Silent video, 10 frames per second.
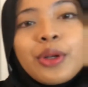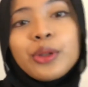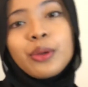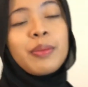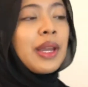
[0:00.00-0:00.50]

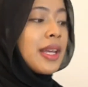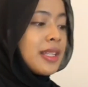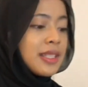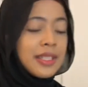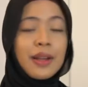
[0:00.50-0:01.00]
to apply
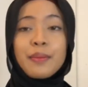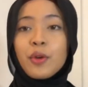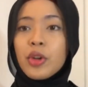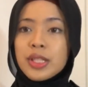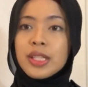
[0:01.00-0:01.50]
some
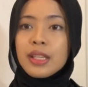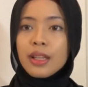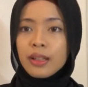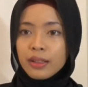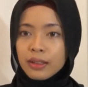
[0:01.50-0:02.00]

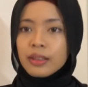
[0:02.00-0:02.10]
concealer.